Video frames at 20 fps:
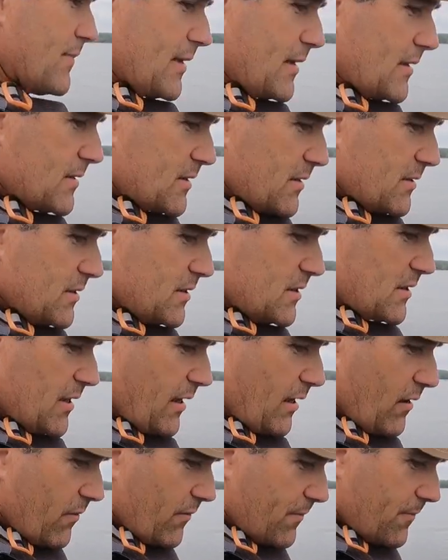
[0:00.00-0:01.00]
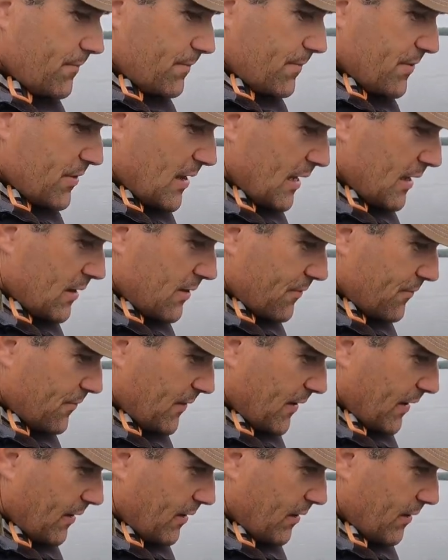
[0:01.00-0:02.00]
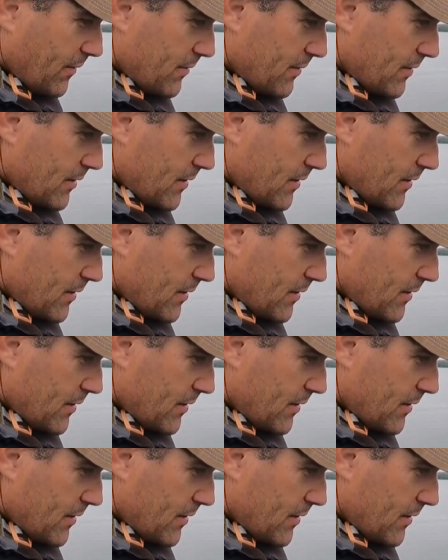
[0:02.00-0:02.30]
It's a subtle thing to feel,